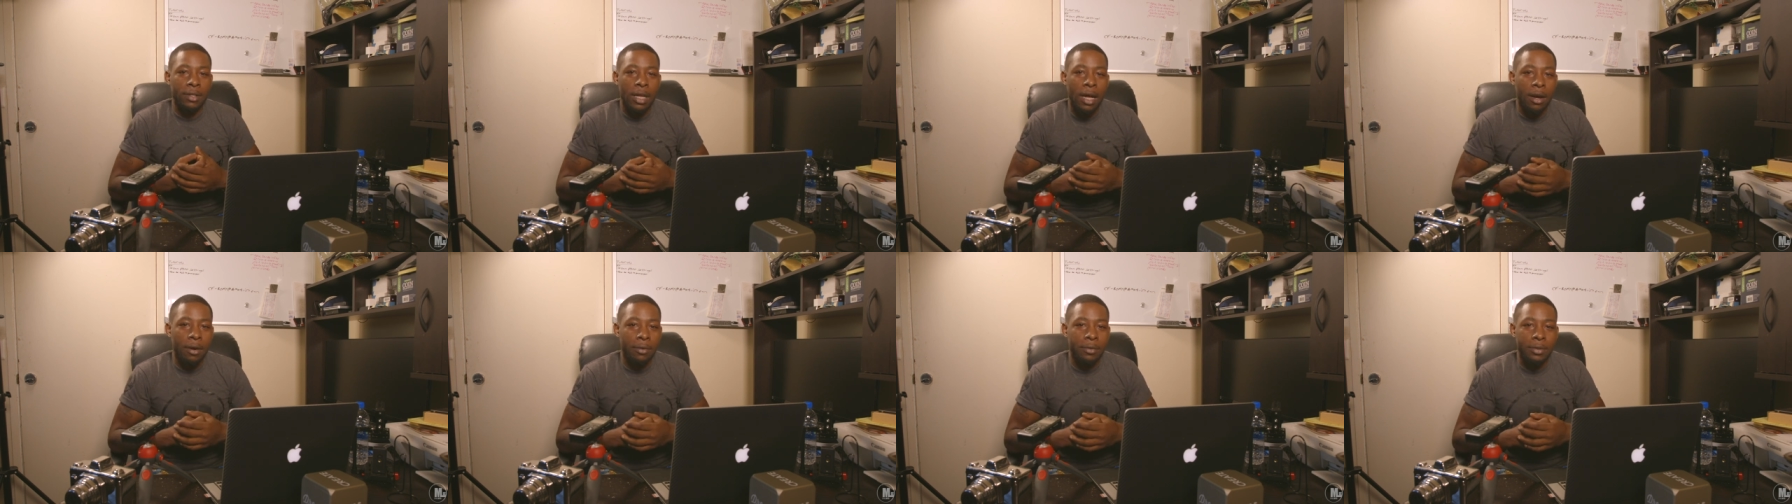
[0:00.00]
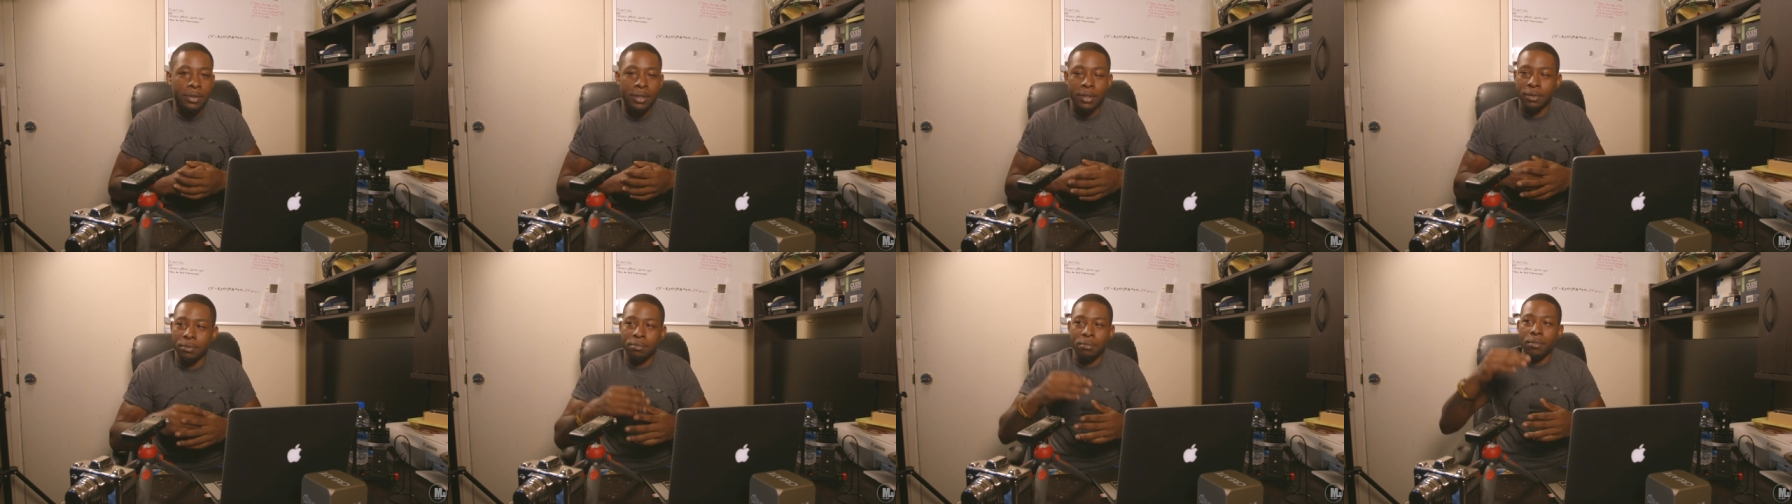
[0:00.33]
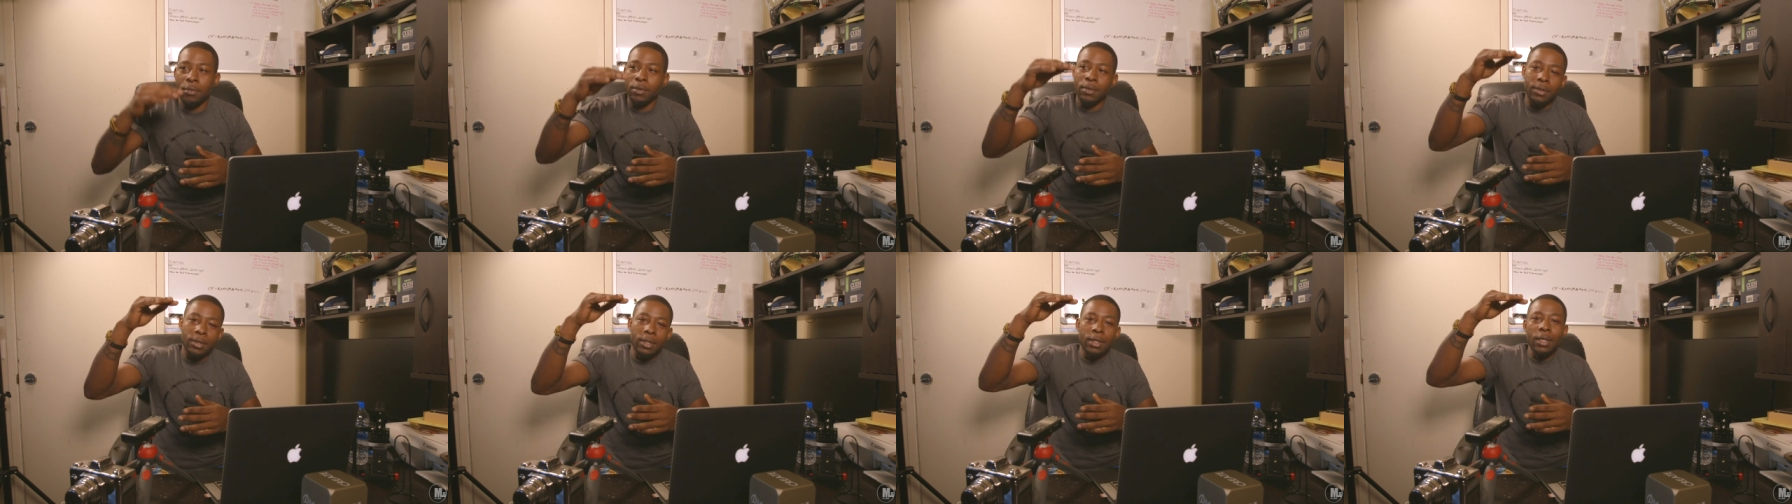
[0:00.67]
dollars
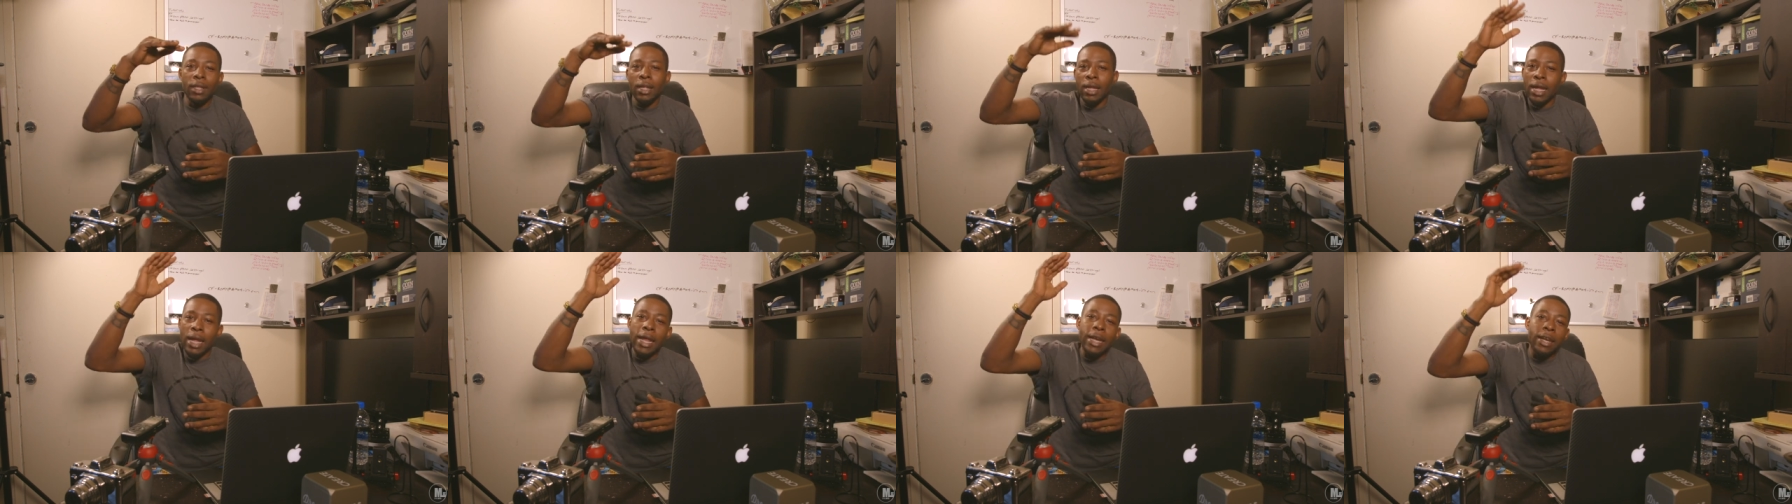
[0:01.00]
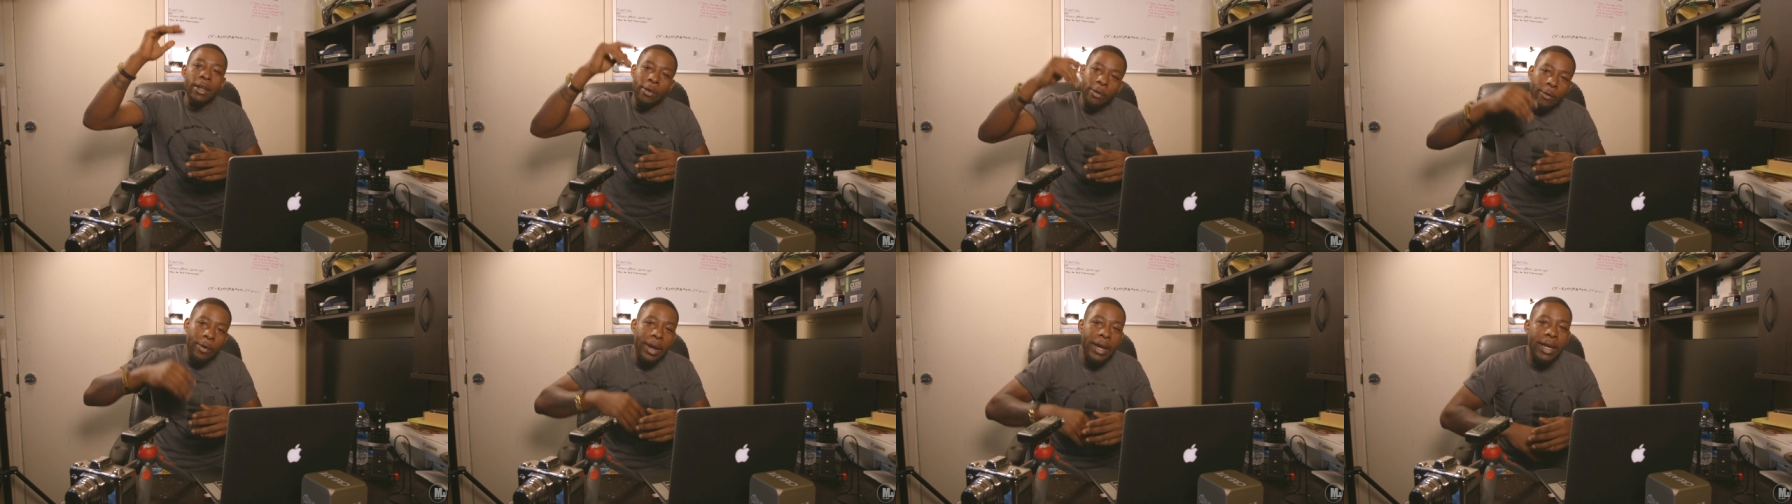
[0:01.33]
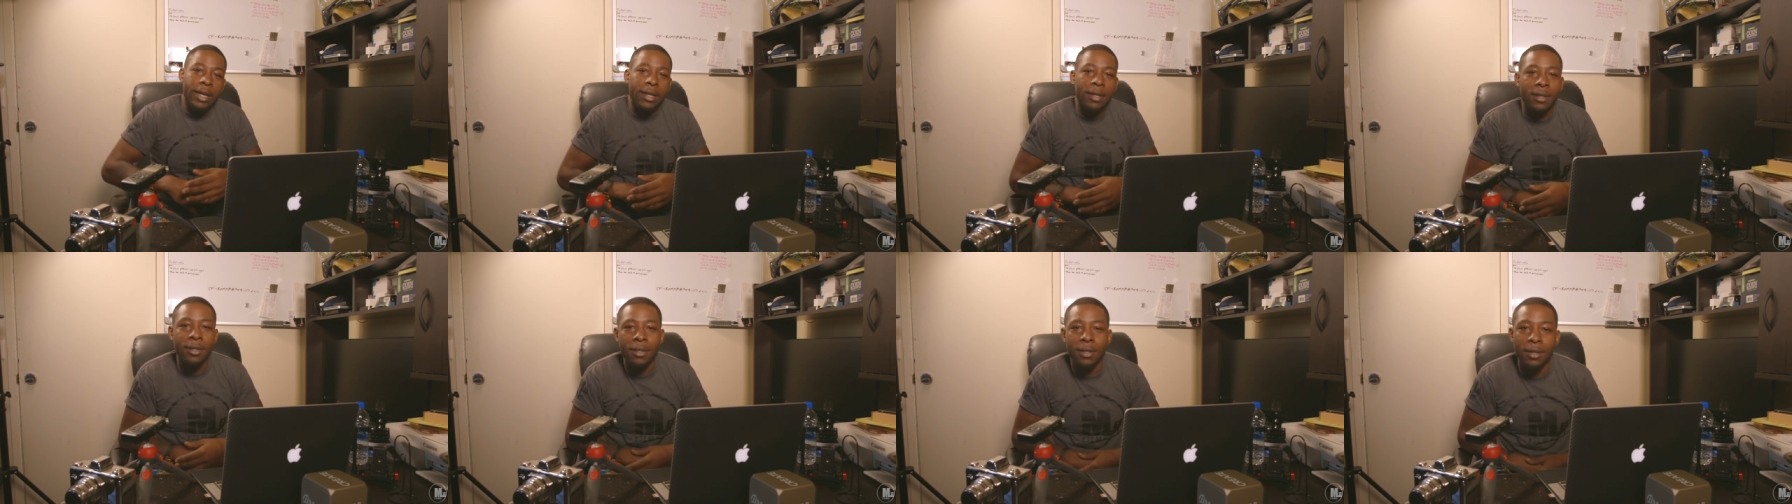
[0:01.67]
in the
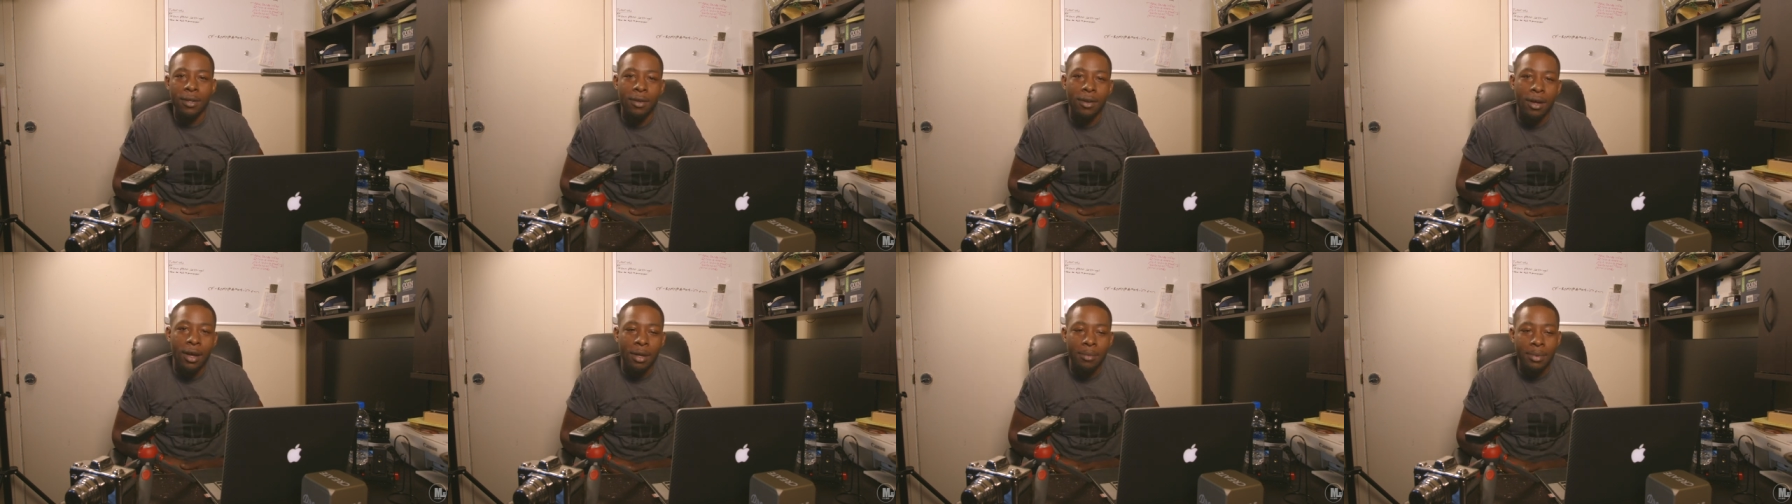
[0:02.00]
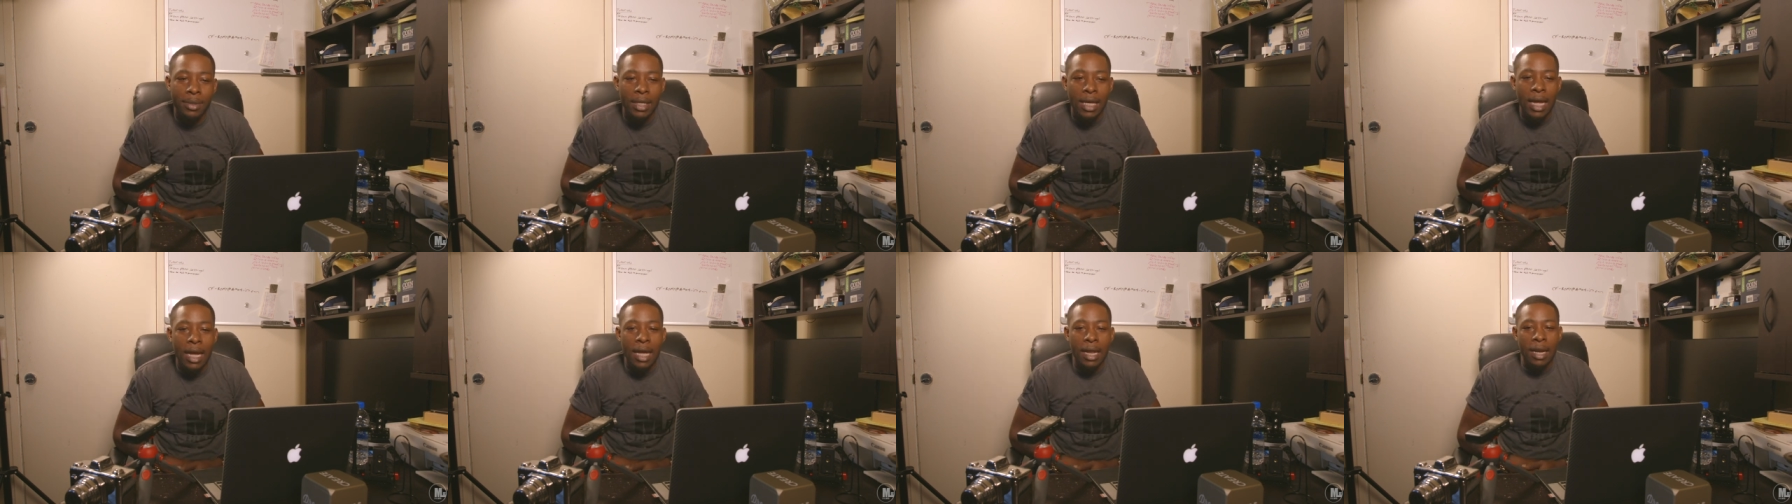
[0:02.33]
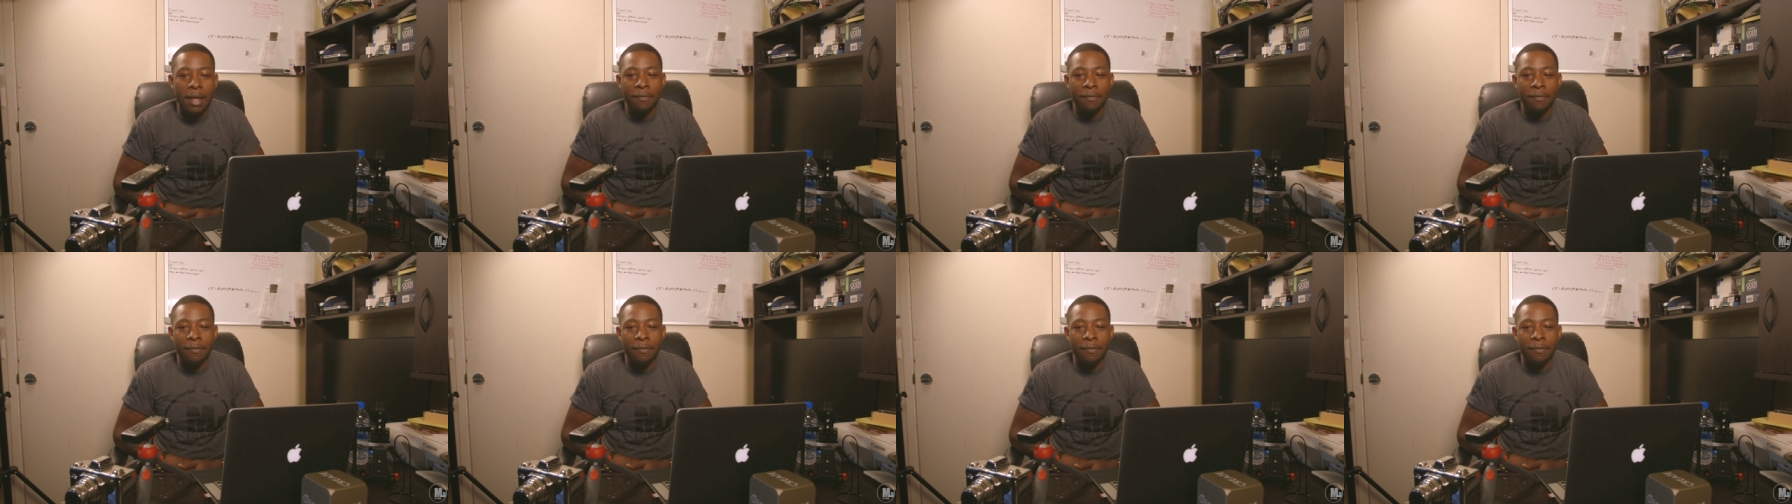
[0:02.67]
green. You know what I'm saying?